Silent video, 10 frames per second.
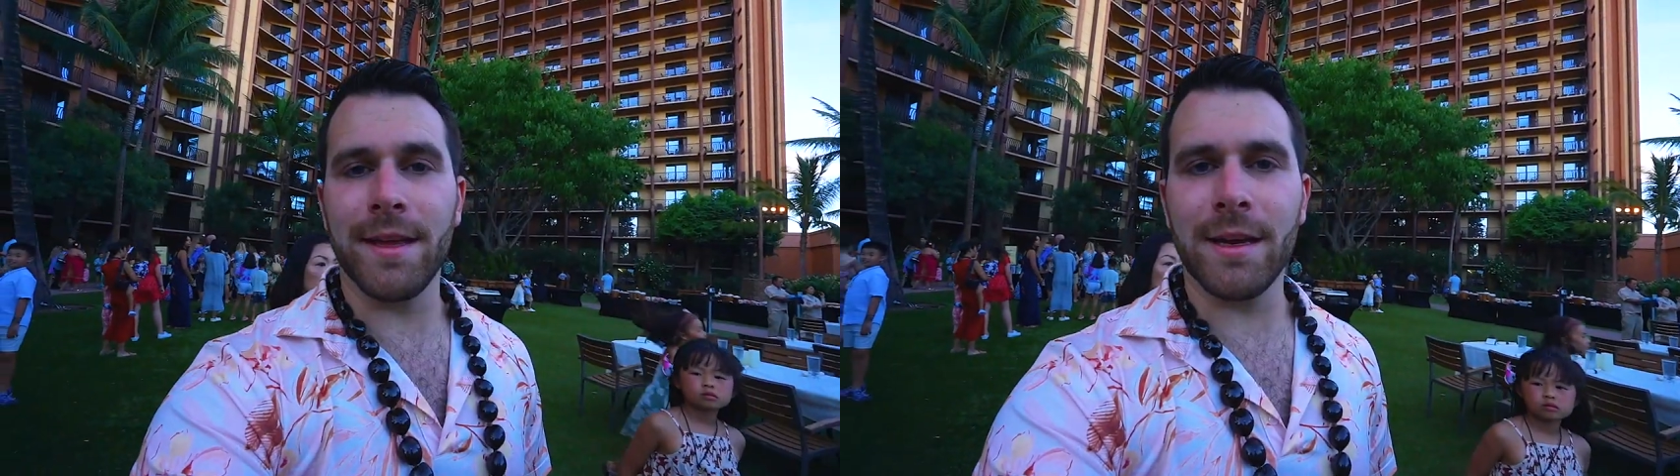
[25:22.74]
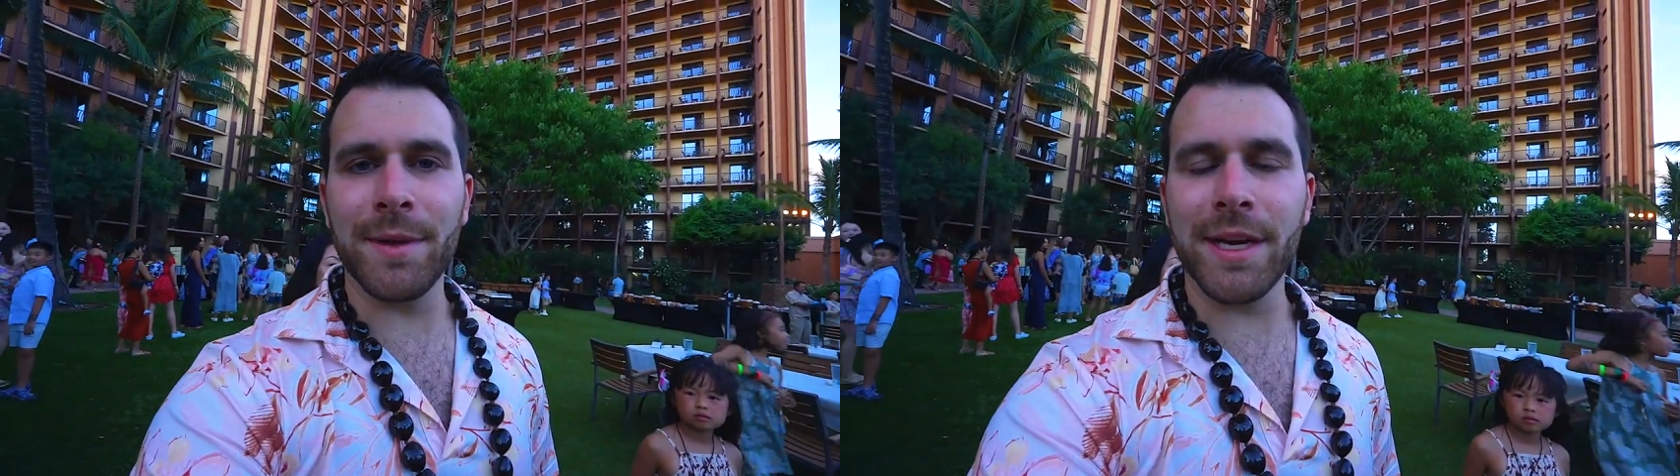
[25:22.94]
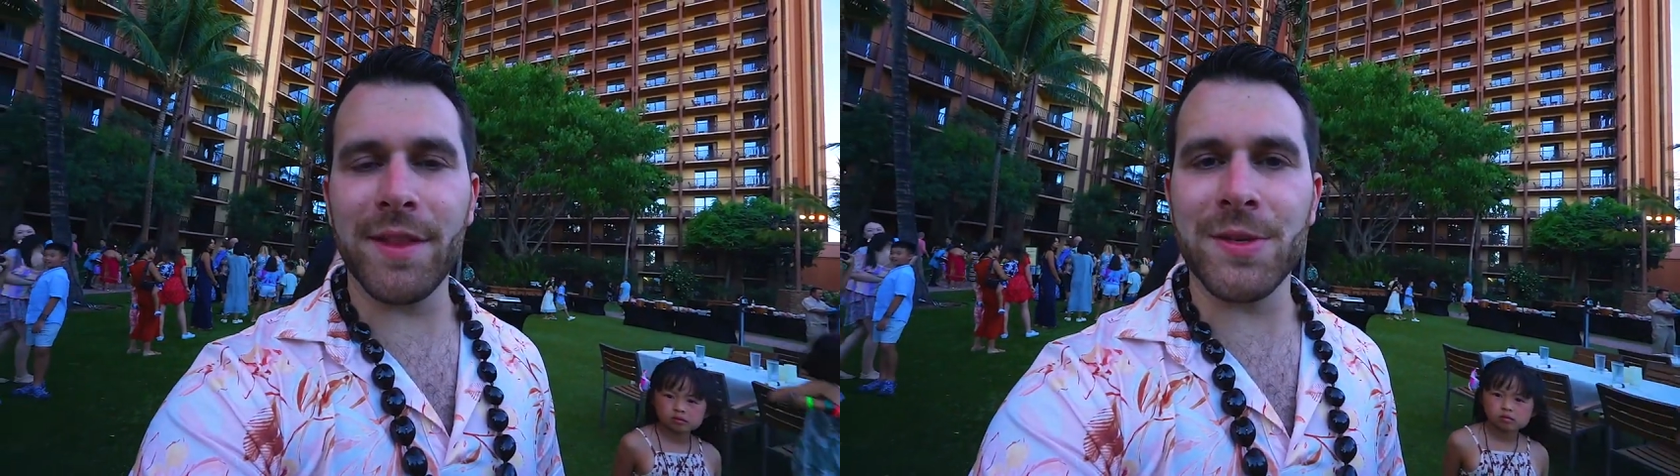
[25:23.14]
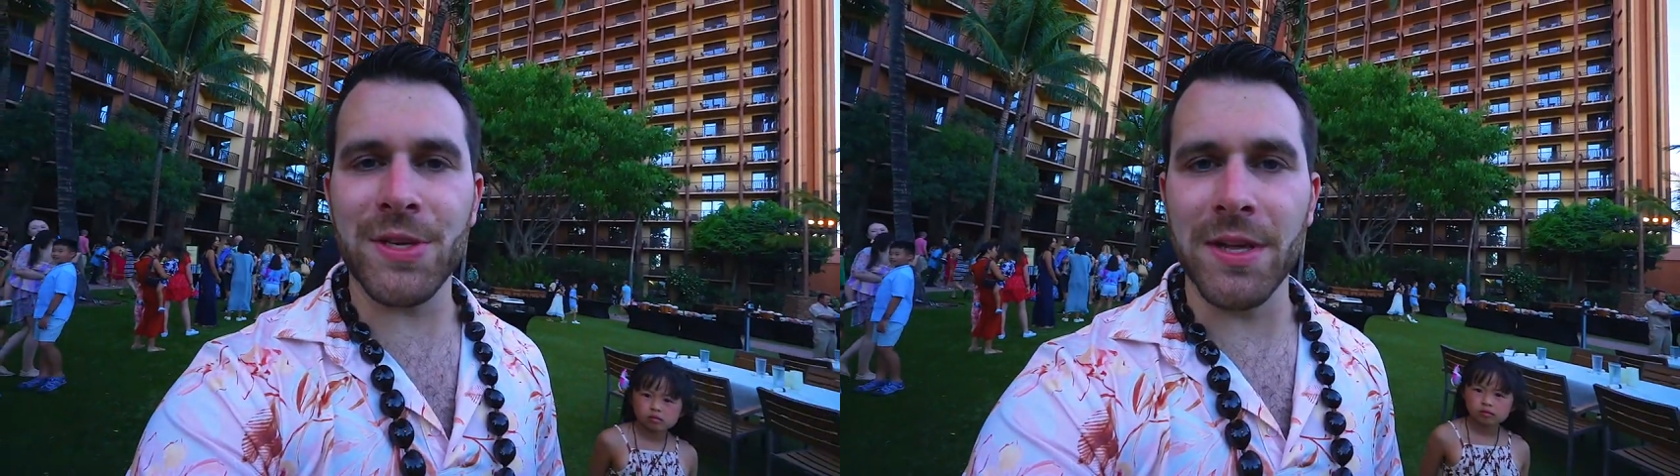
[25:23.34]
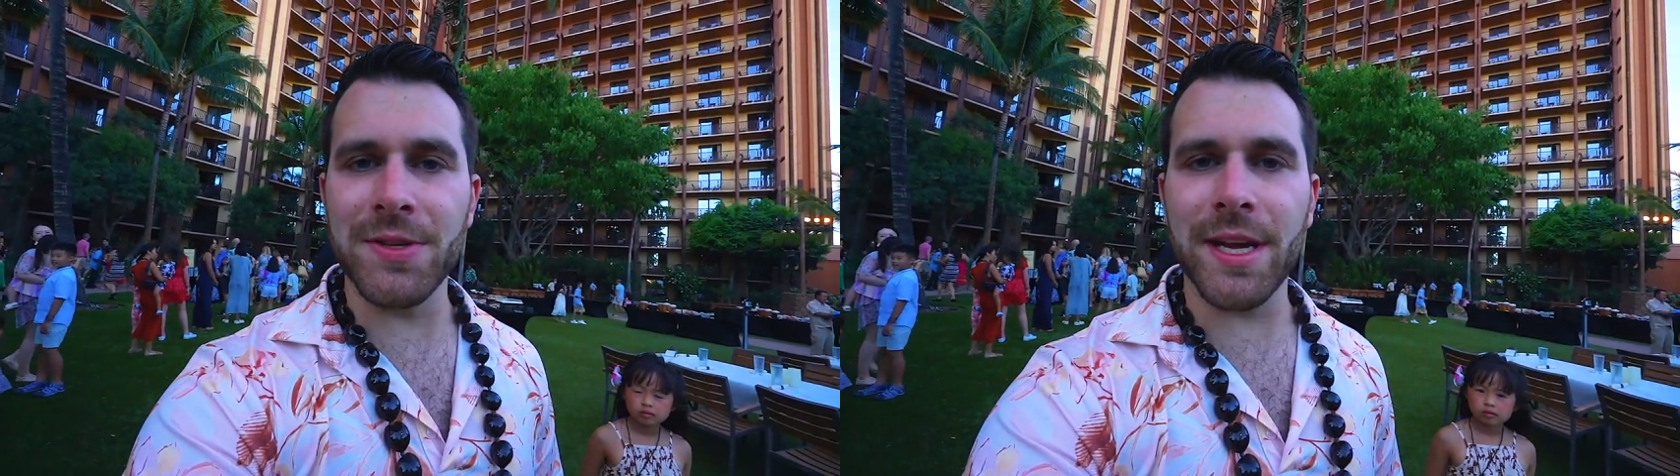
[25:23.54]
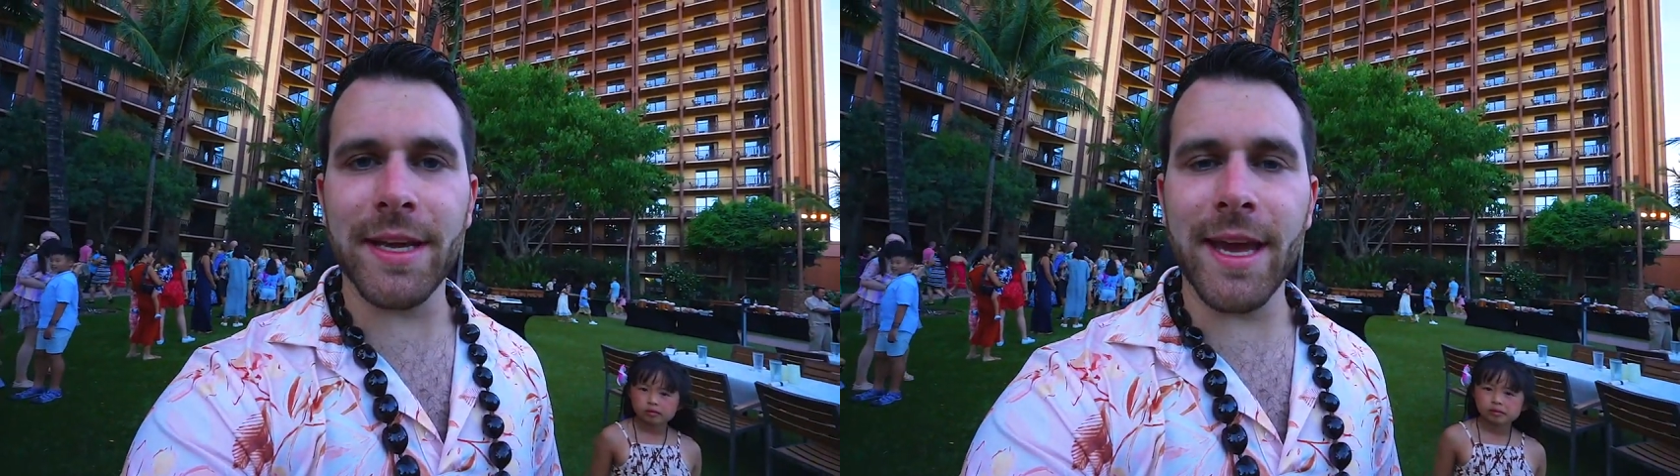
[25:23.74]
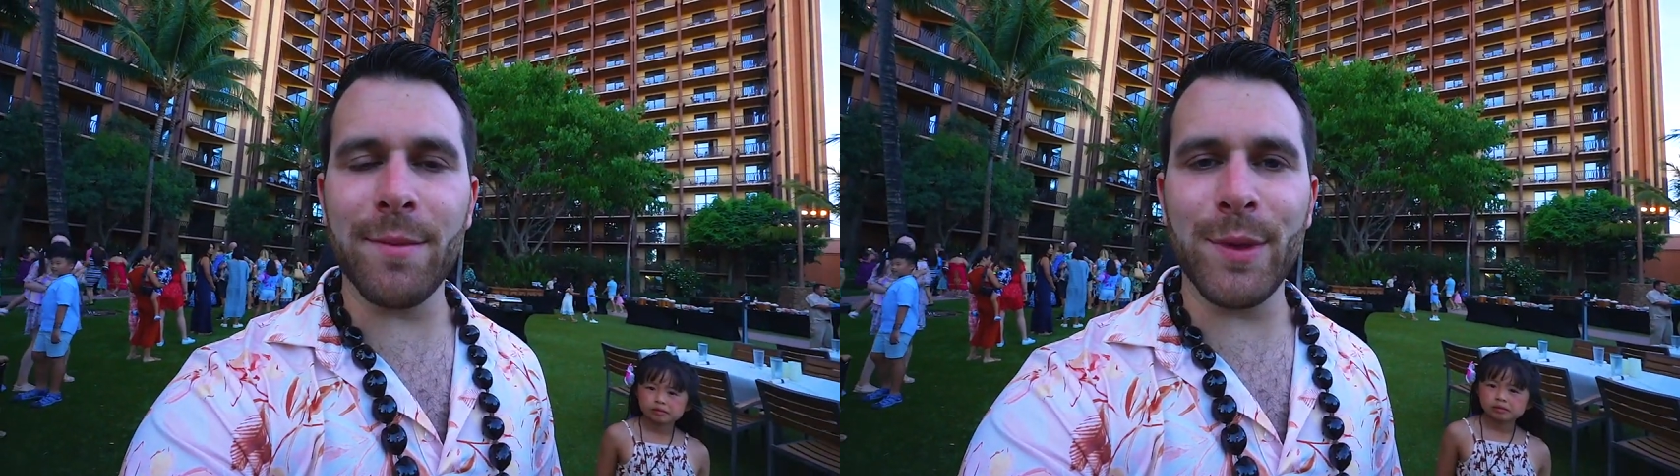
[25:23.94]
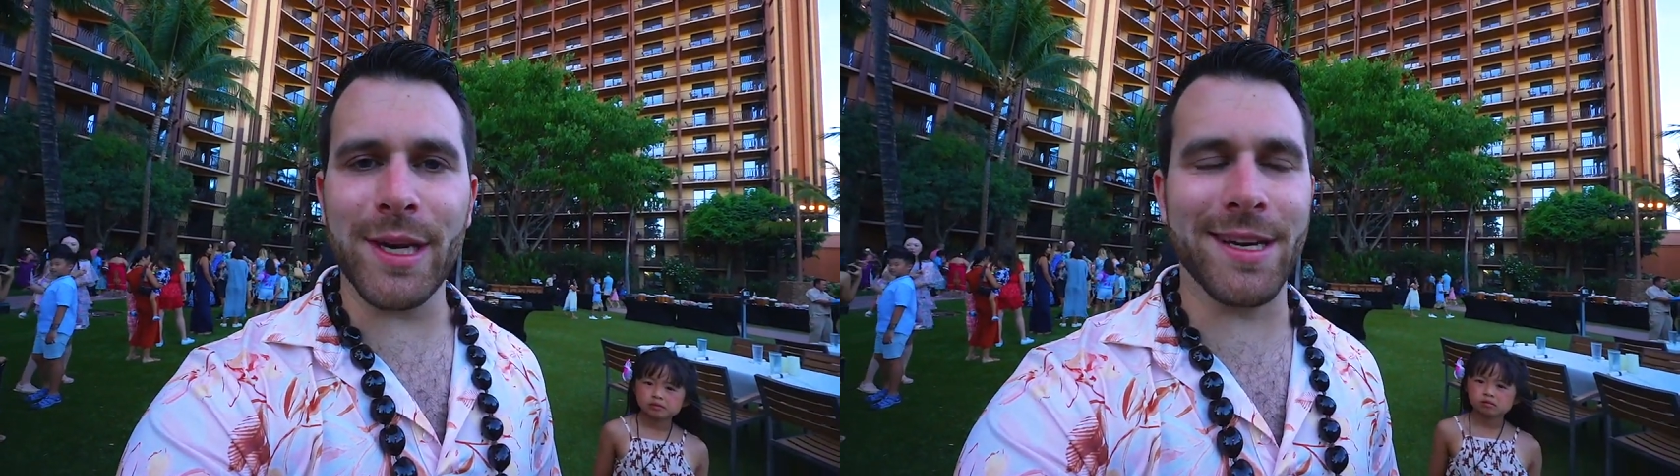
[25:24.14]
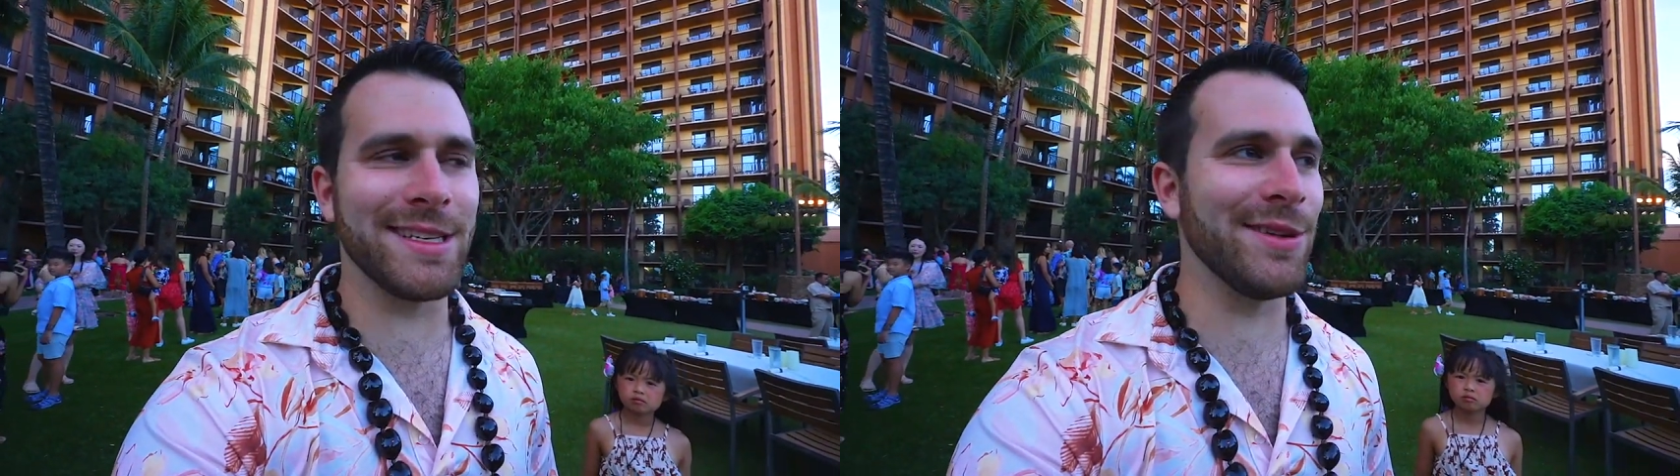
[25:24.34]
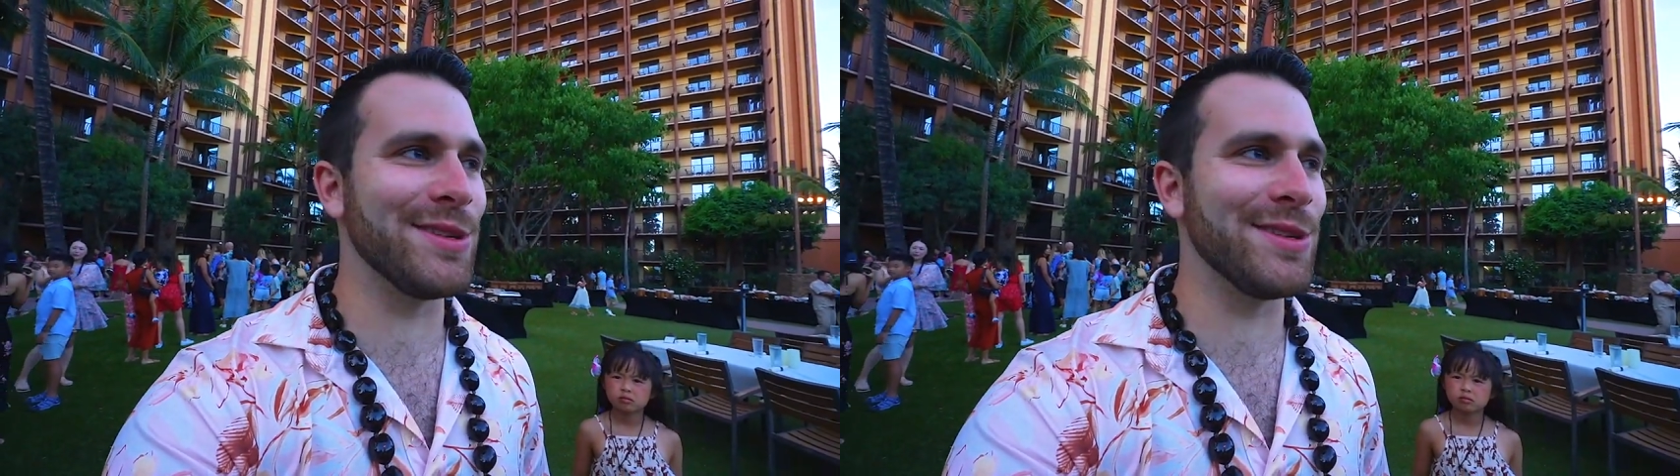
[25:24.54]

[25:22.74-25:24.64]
think I'm gonna get the sunset again because it